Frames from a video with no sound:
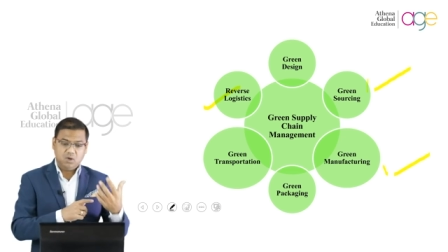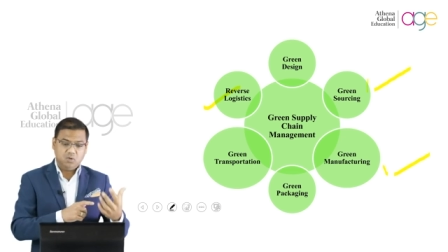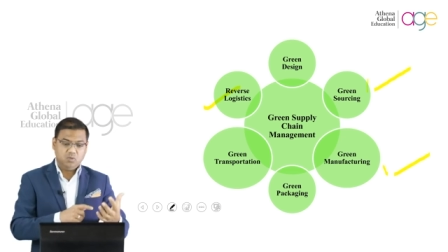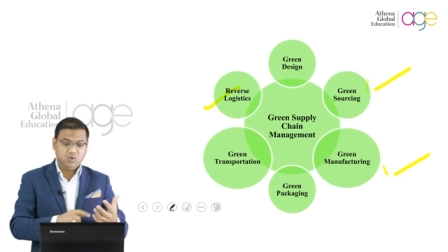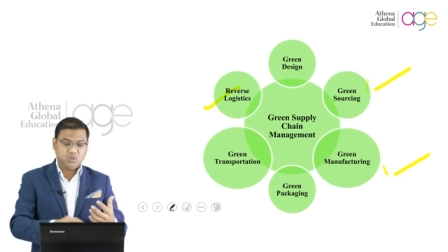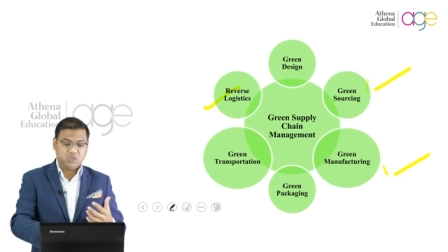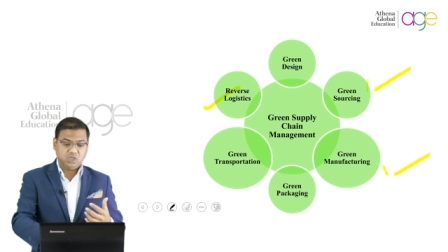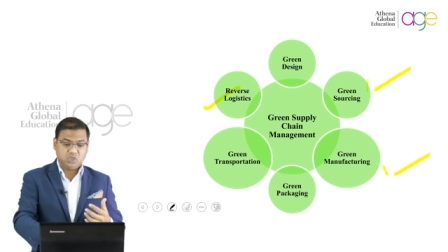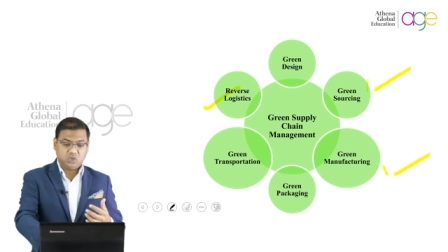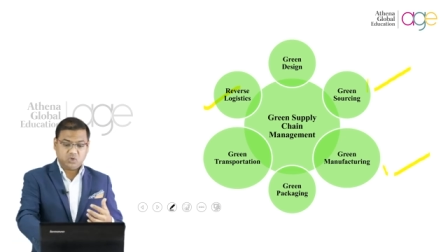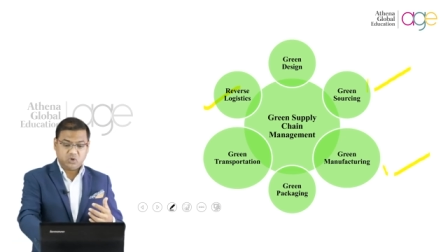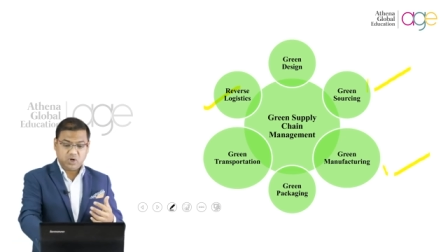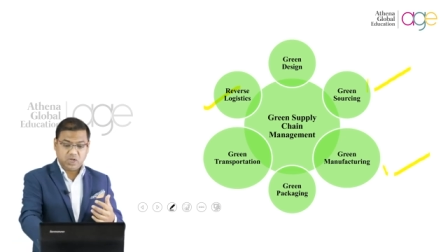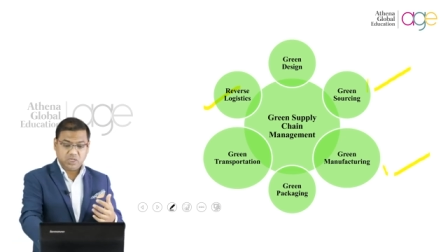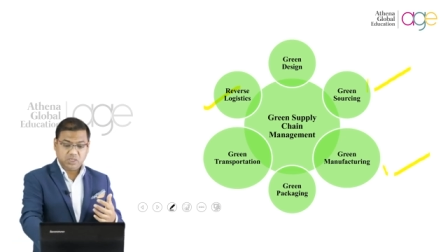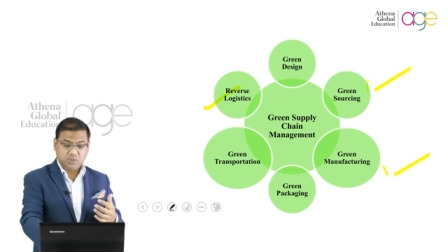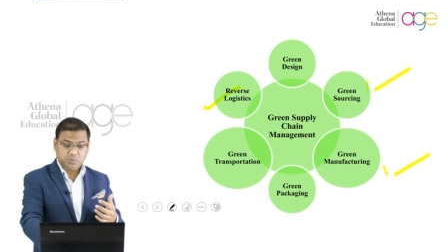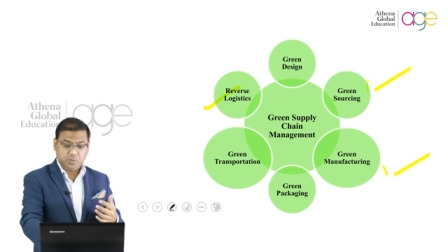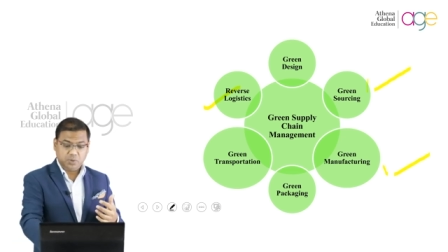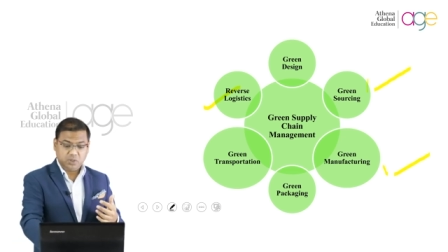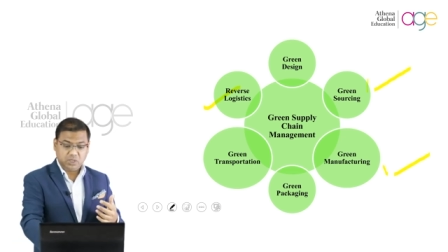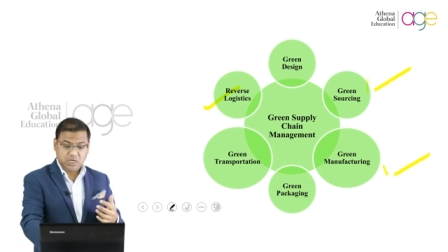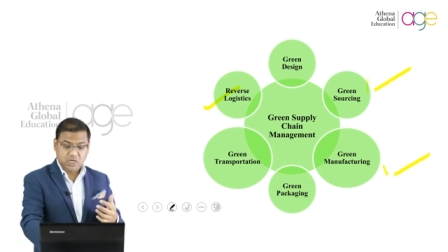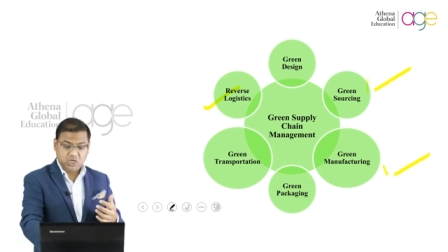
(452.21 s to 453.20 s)
which is
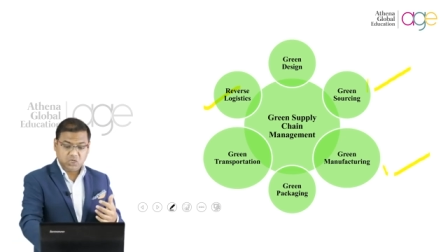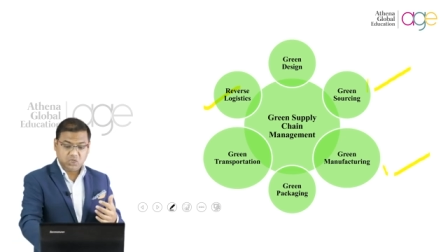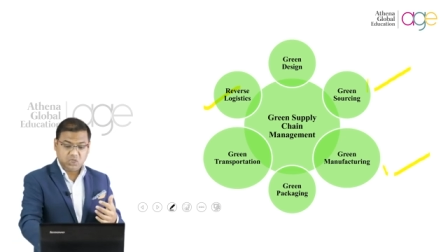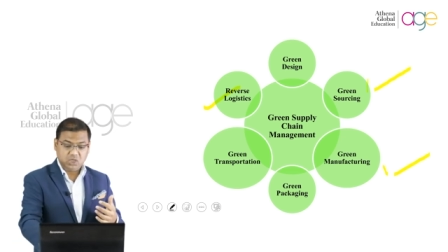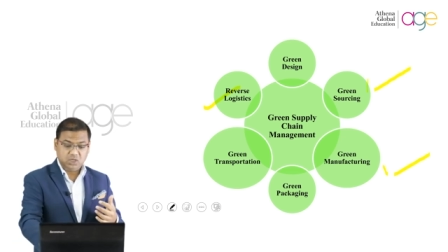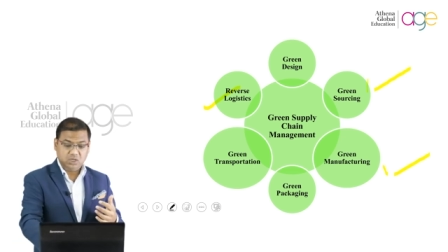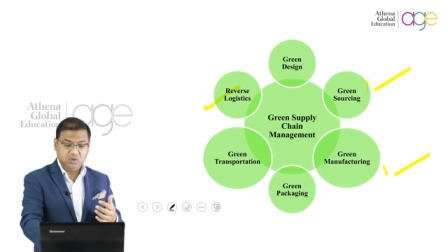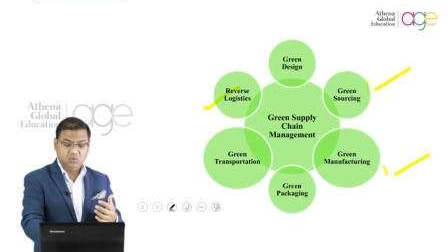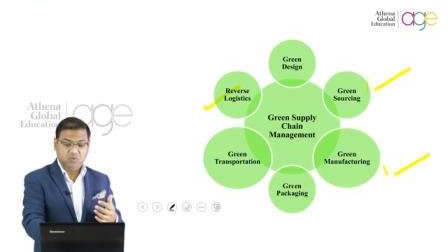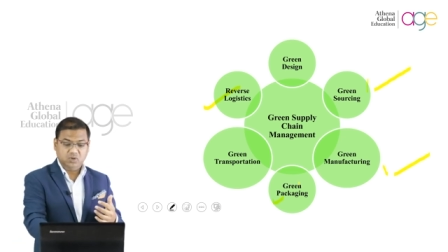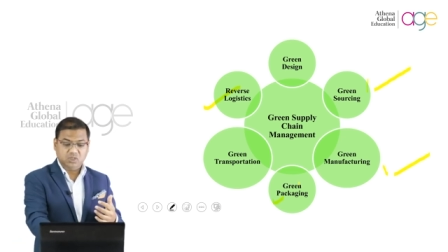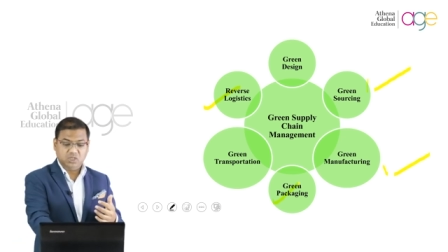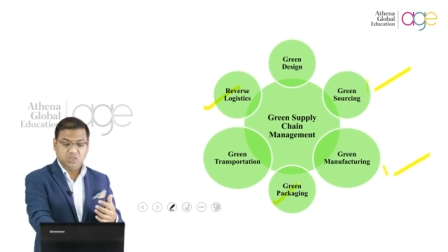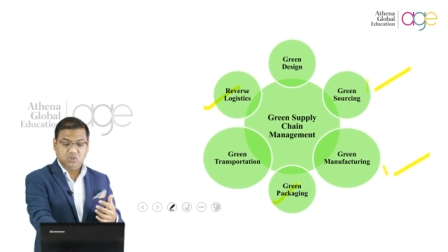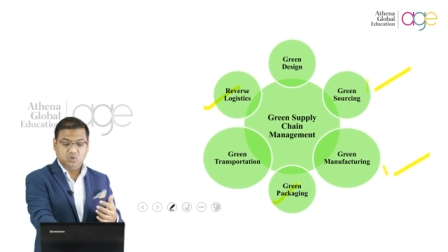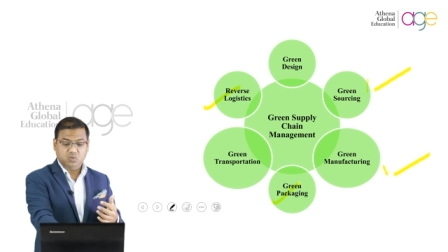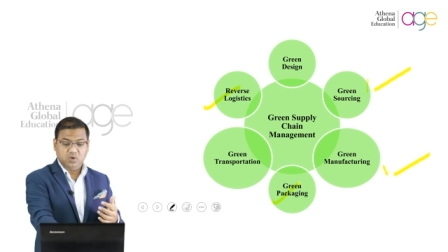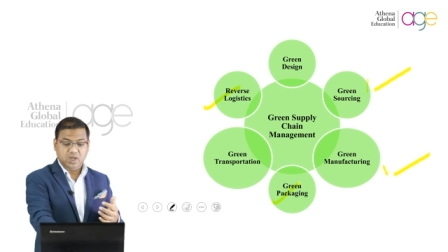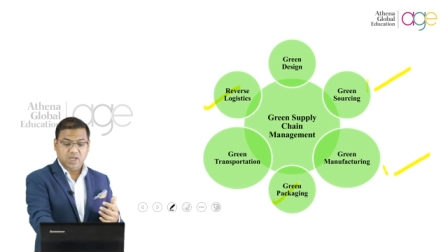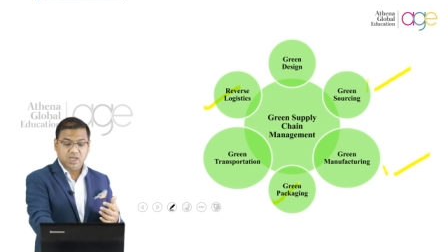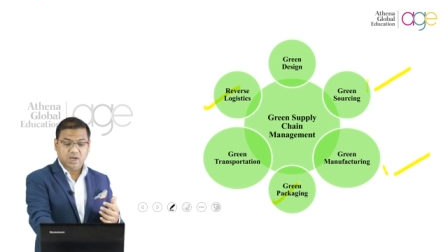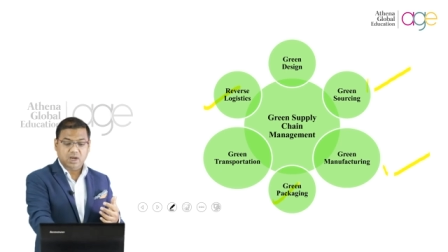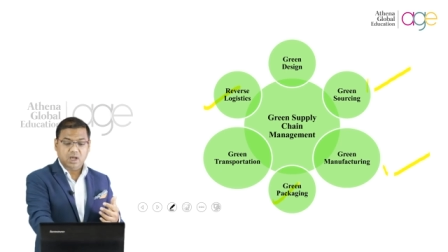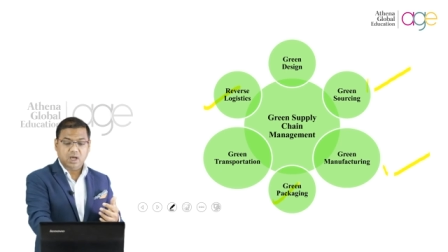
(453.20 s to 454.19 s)
transportation, which is
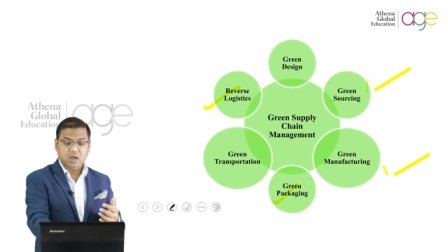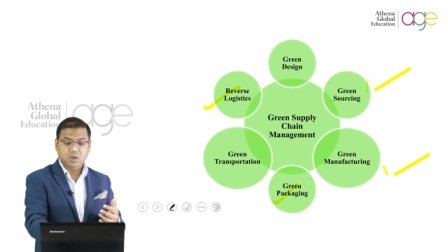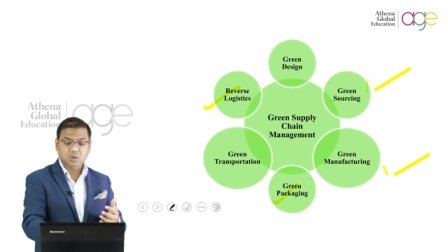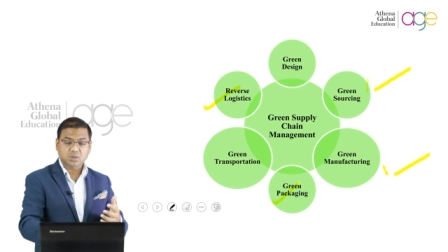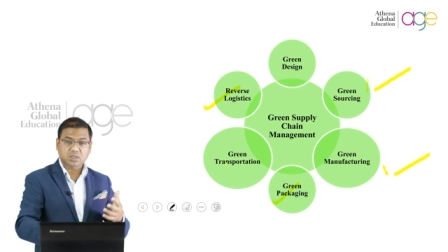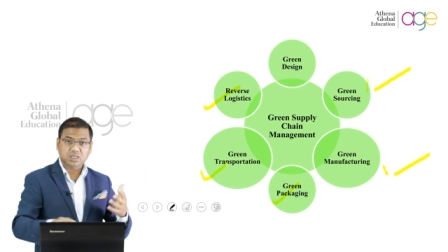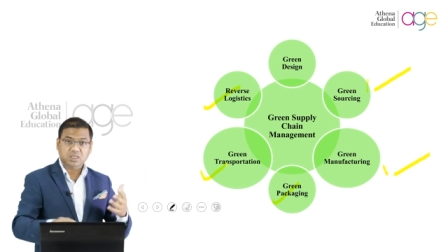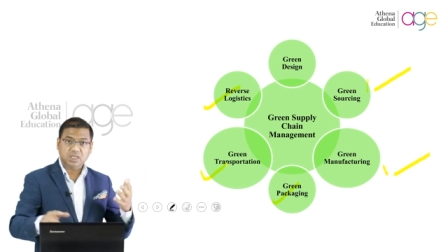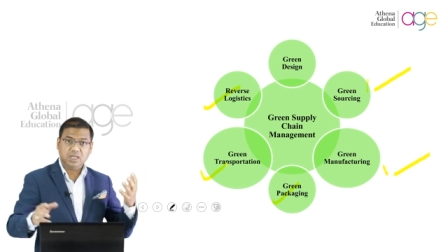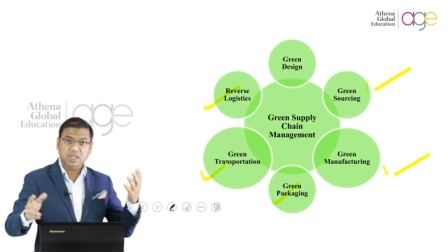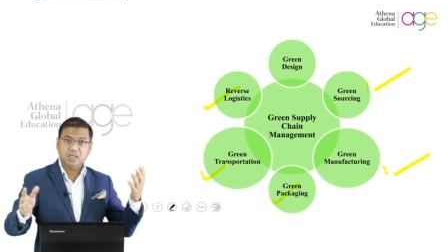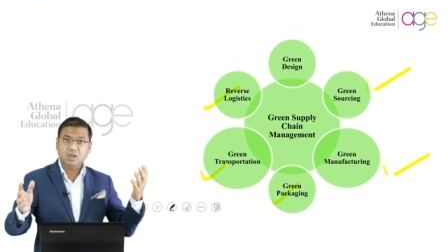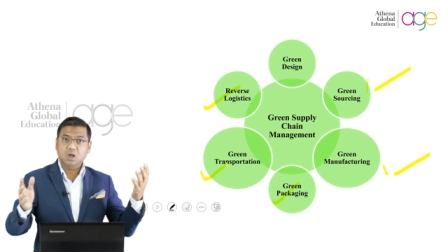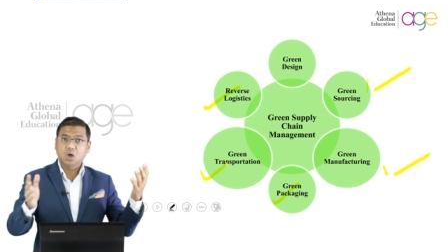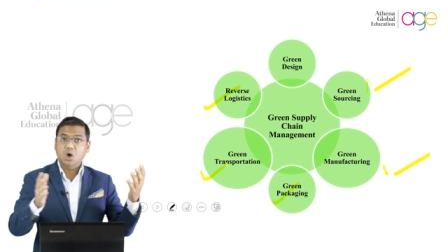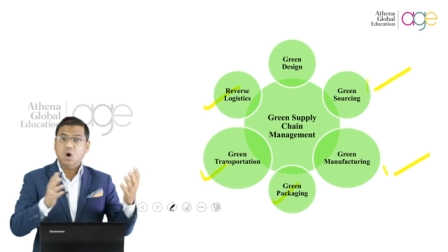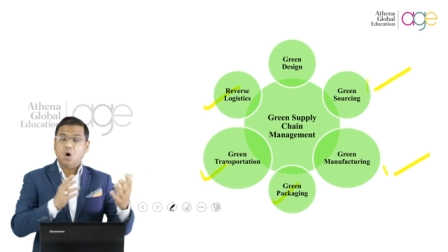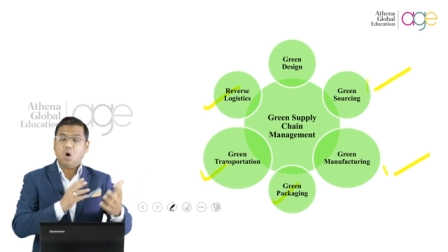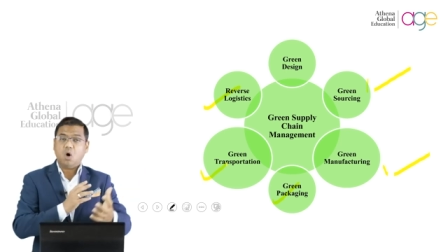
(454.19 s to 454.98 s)
warehousing,